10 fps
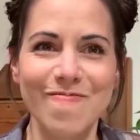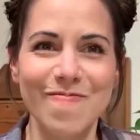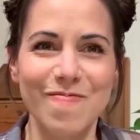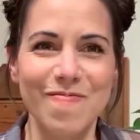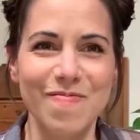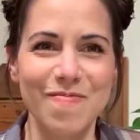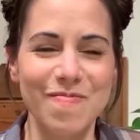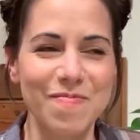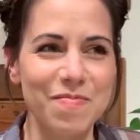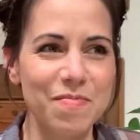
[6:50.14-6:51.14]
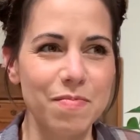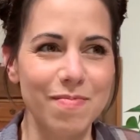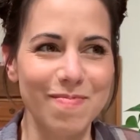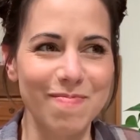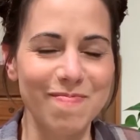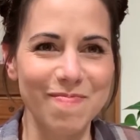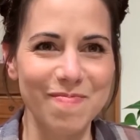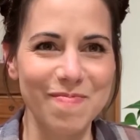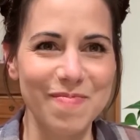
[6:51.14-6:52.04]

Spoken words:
Nobody speaks.